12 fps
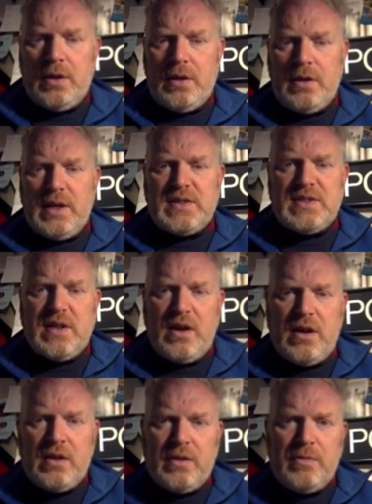Let's
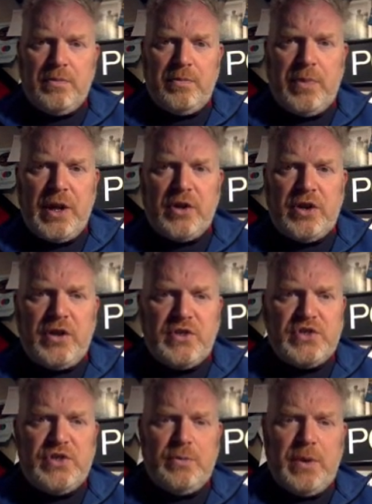start by looking at the
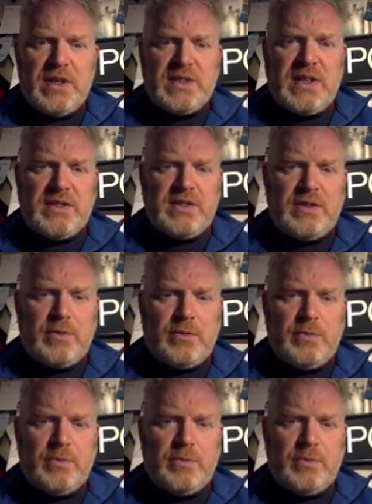Supi Sandstone.